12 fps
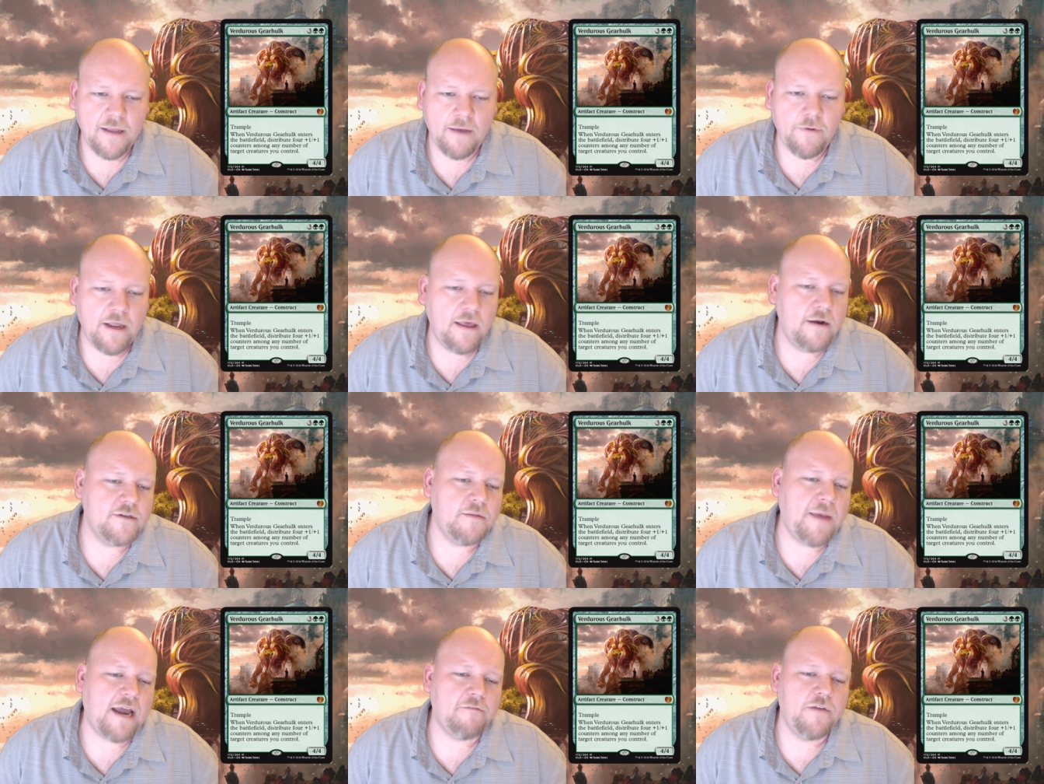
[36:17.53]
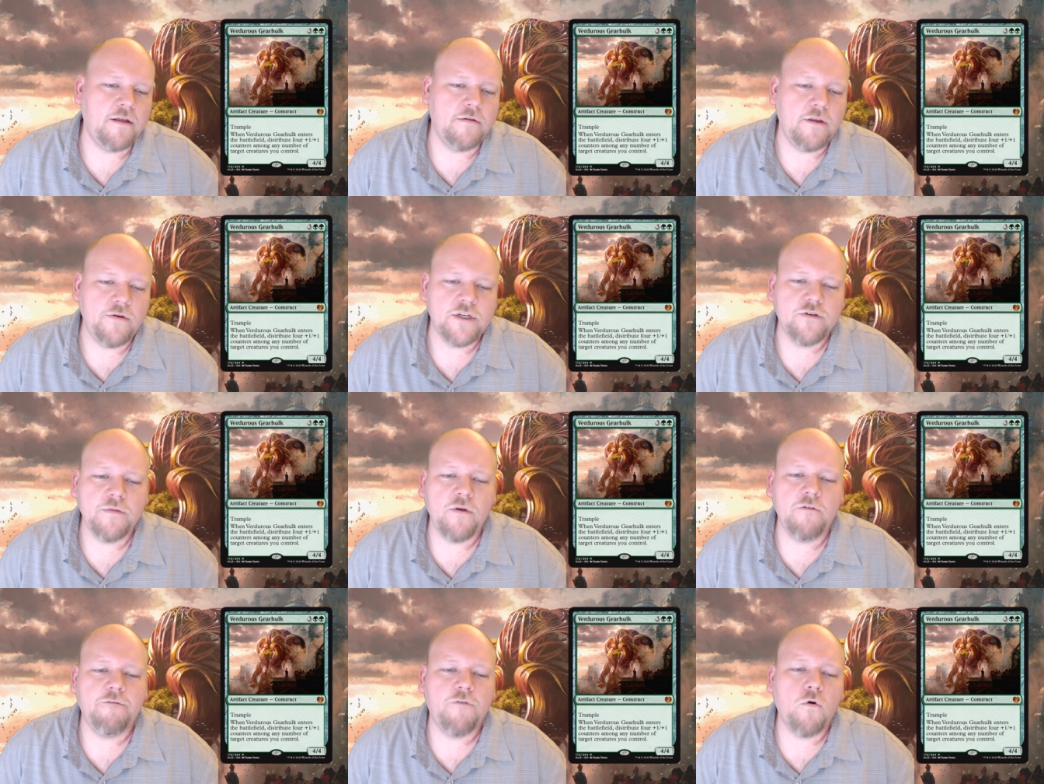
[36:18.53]
And when it enters the battlefield, you
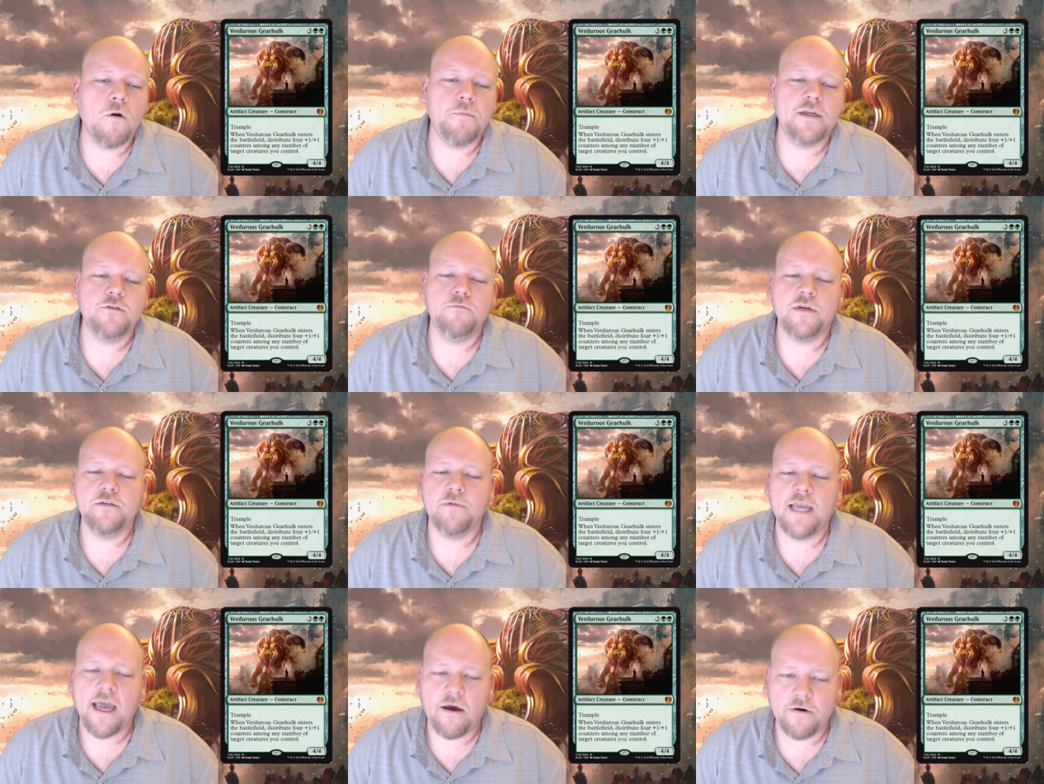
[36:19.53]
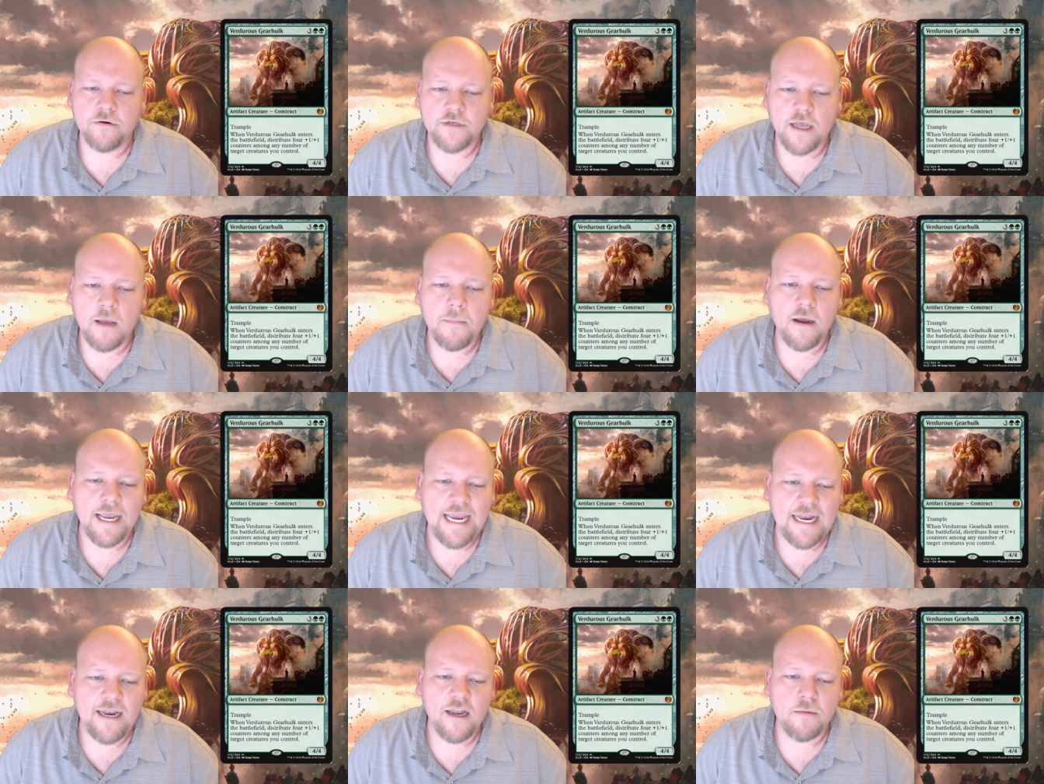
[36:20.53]
distribute four plus one plus one counters among
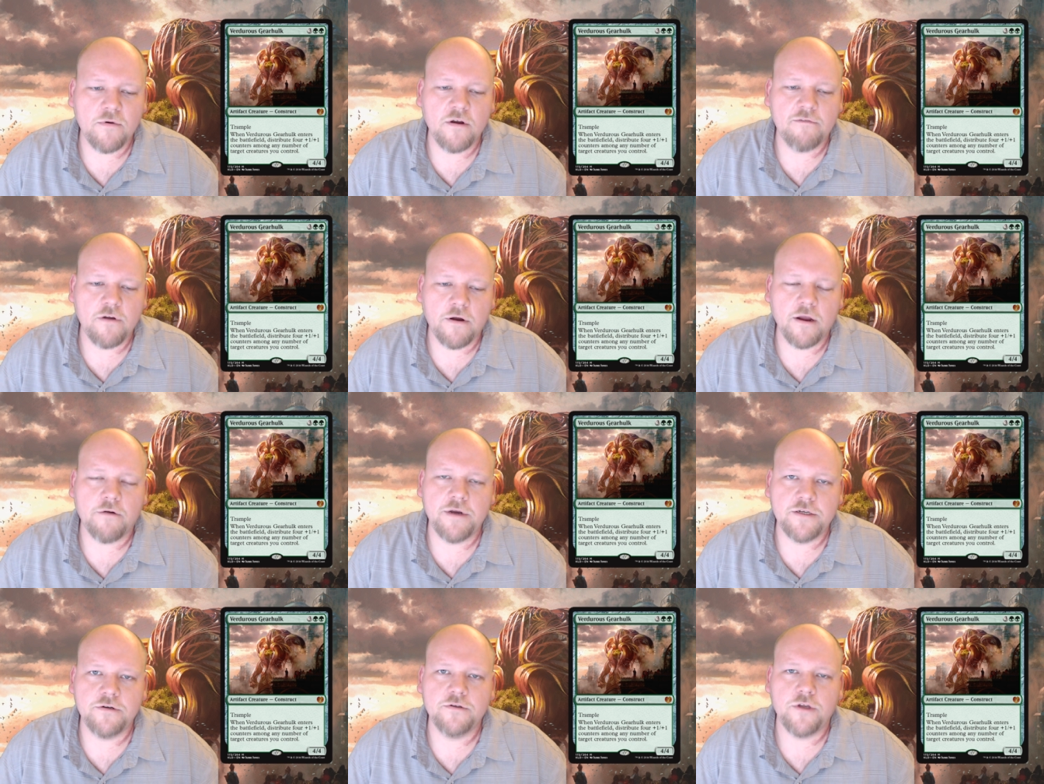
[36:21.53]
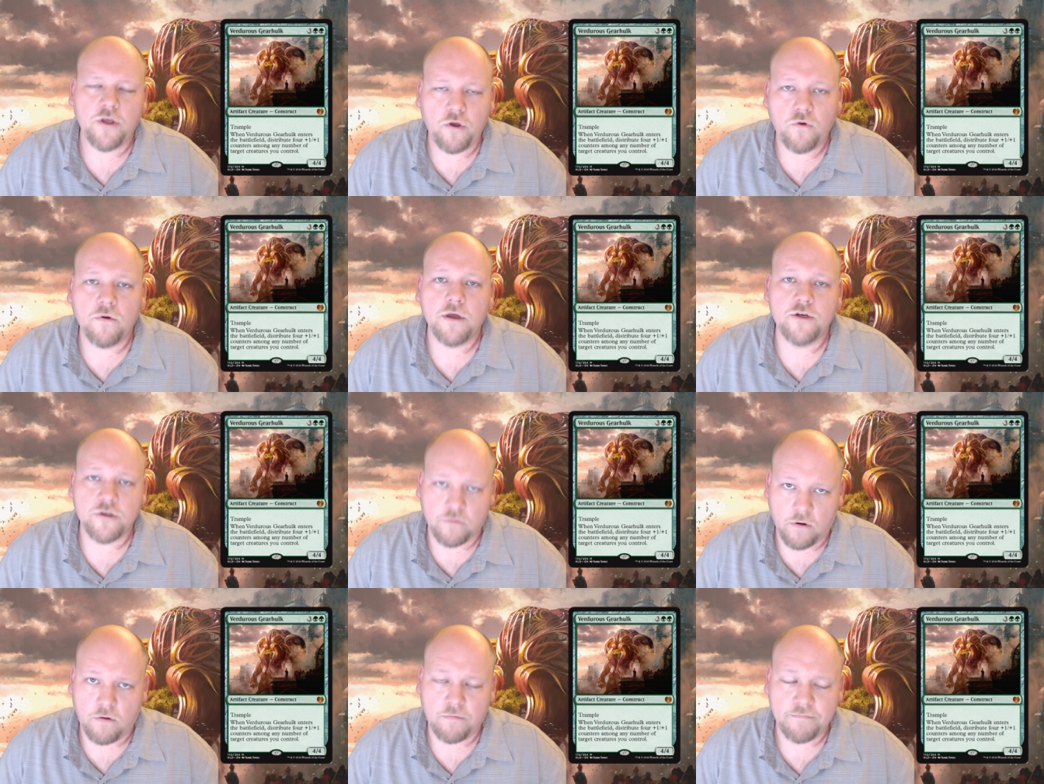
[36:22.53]
any number of target creatures you
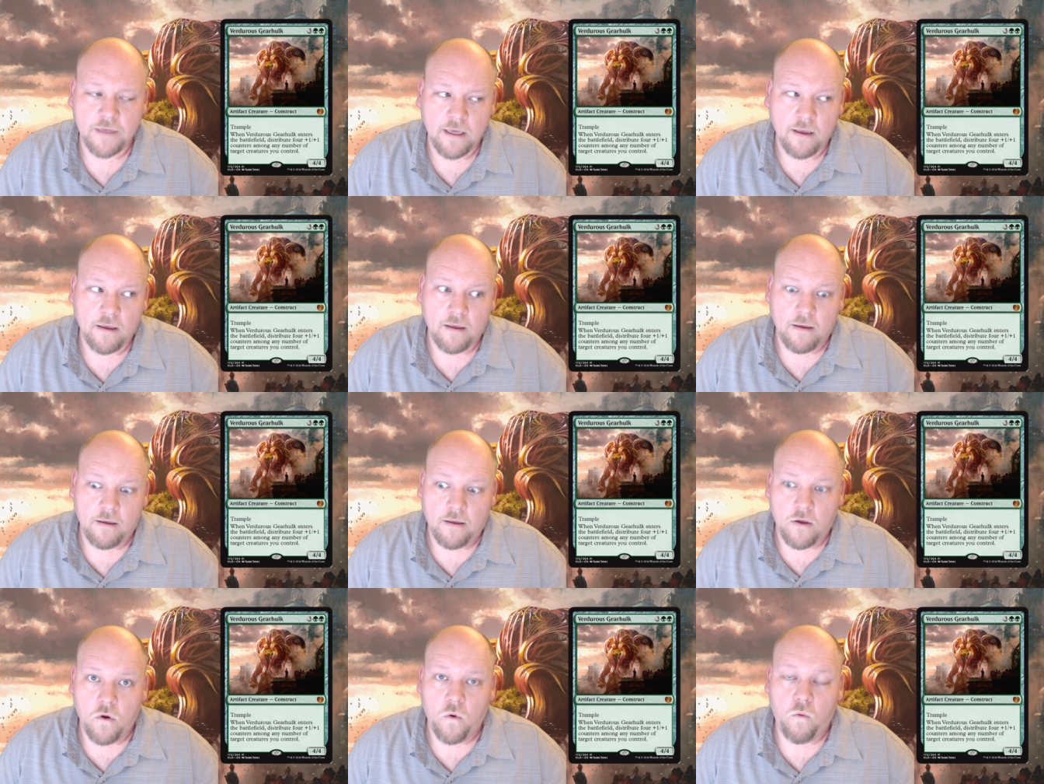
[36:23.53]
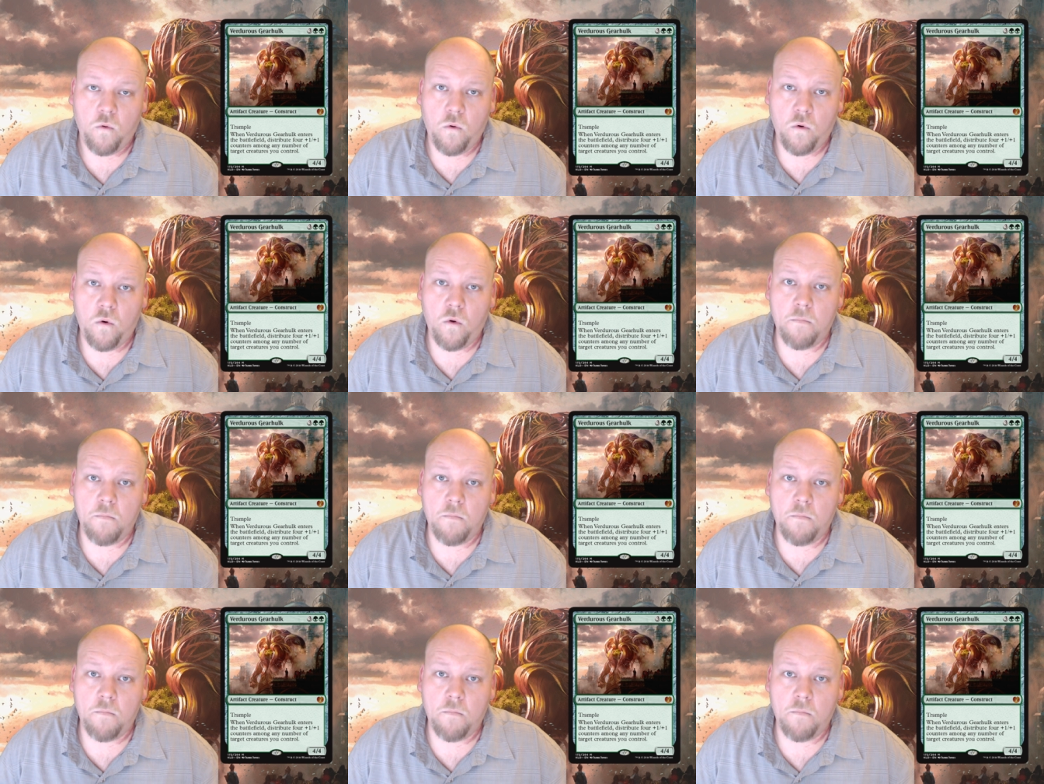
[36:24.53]
control. Woo